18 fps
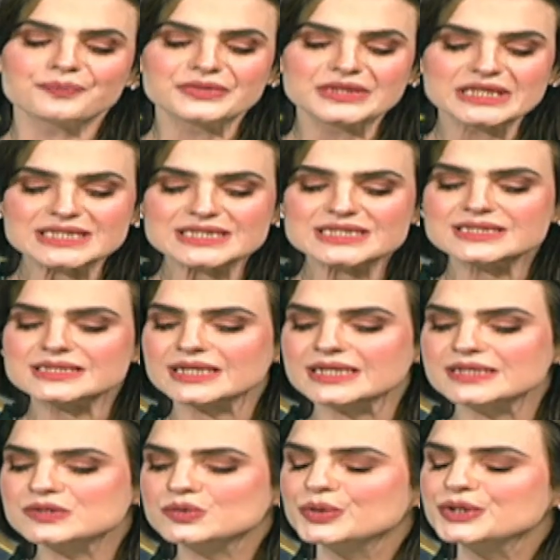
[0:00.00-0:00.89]
This
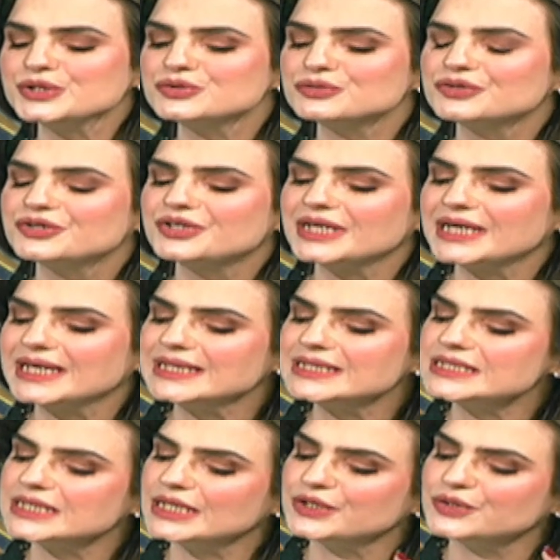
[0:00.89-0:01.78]
is going to
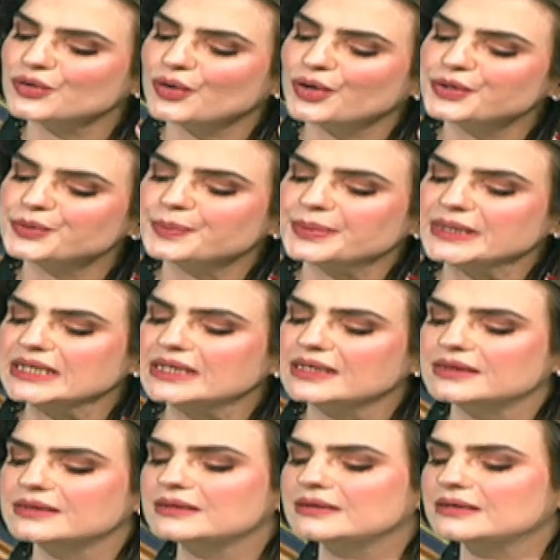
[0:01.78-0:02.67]
create, in your
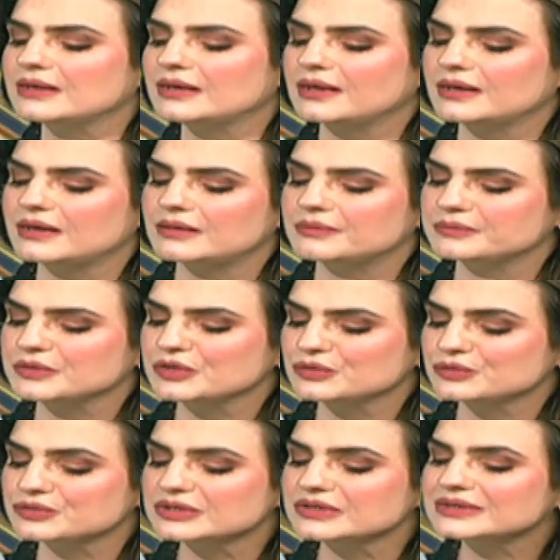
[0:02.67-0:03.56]
opinion, you
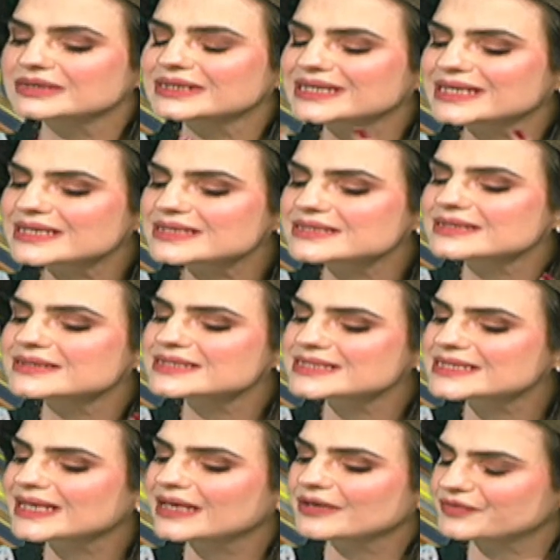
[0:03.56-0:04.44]
know, the case
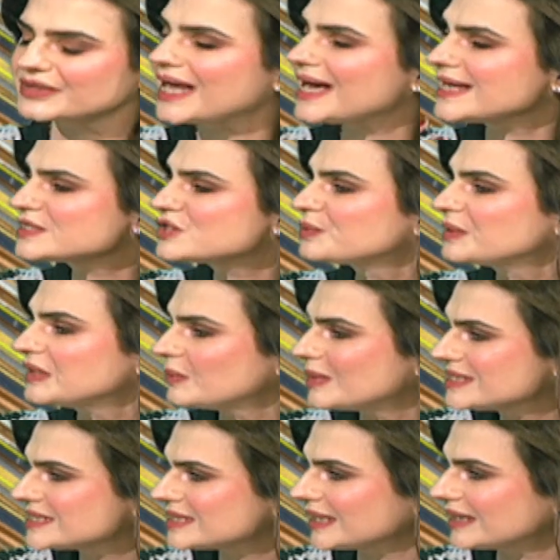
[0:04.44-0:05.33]
itself, it has to be
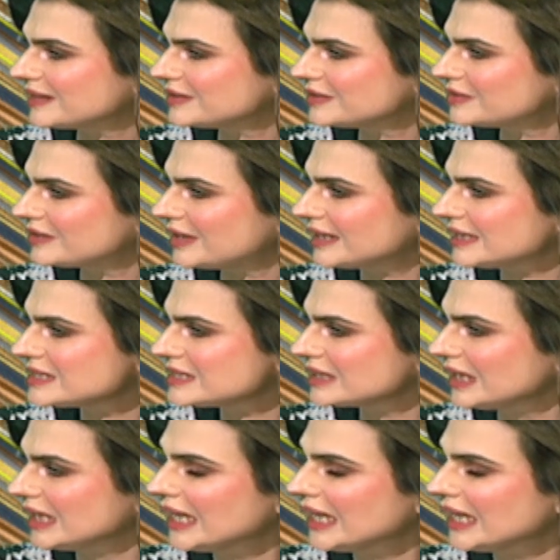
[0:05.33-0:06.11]
investigated, right?